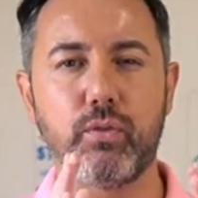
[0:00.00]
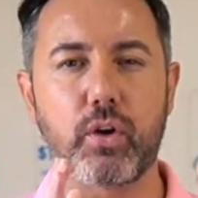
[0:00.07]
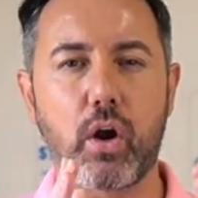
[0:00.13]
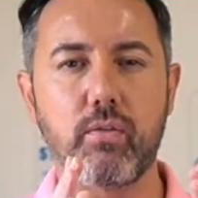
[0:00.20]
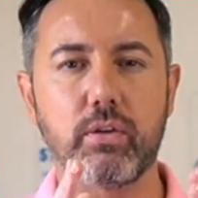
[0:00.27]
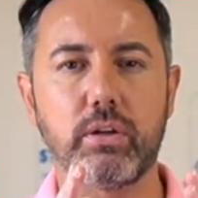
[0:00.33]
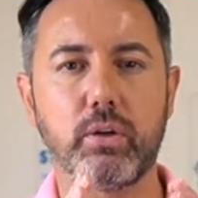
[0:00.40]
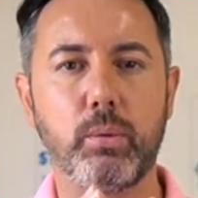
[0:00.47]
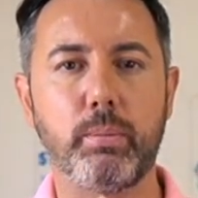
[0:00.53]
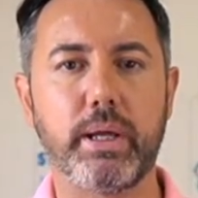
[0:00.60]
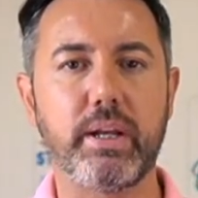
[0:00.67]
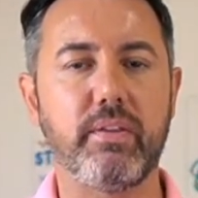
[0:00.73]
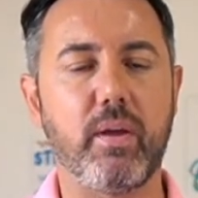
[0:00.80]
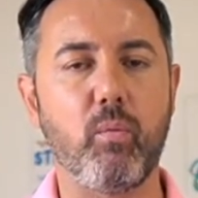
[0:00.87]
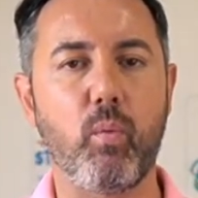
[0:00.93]
it over a little bit
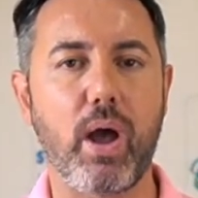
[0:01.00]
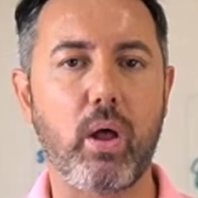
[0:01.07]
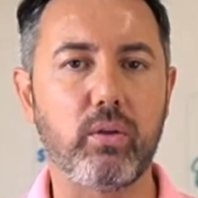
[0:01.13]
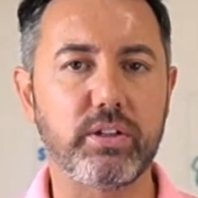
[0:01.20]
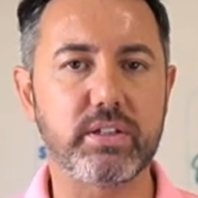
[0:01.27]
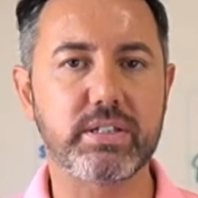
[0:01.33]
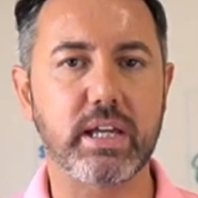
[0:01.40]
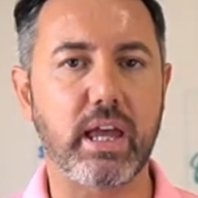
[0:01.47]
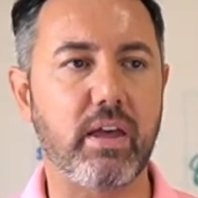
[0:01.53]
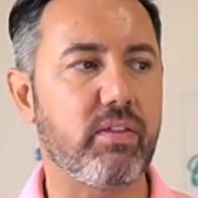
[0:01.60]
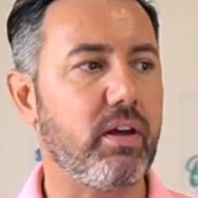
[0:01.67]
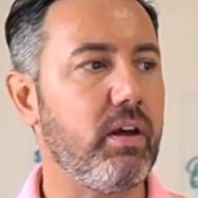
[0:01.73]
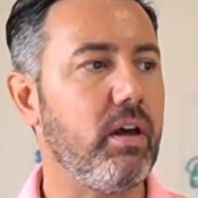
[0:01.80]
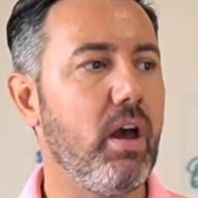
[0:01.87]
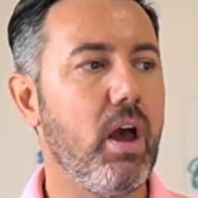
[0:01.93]
and then weld it
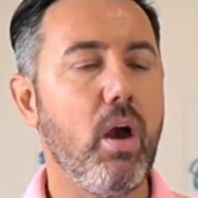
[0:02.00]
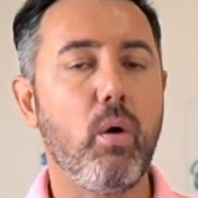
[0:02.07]
together?